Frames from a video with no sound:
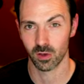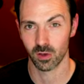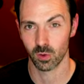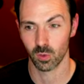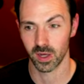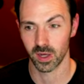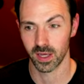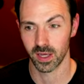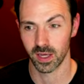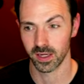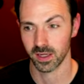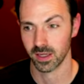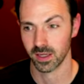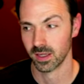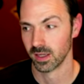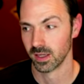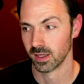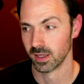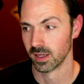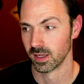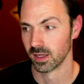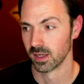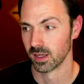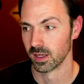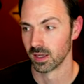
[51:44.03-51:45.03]
way.
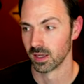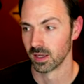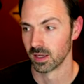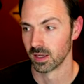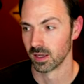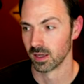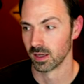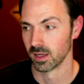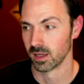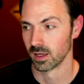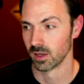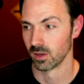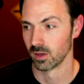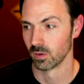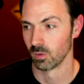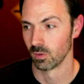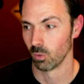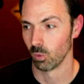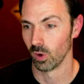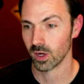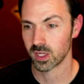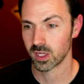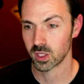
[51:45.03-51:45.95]
Which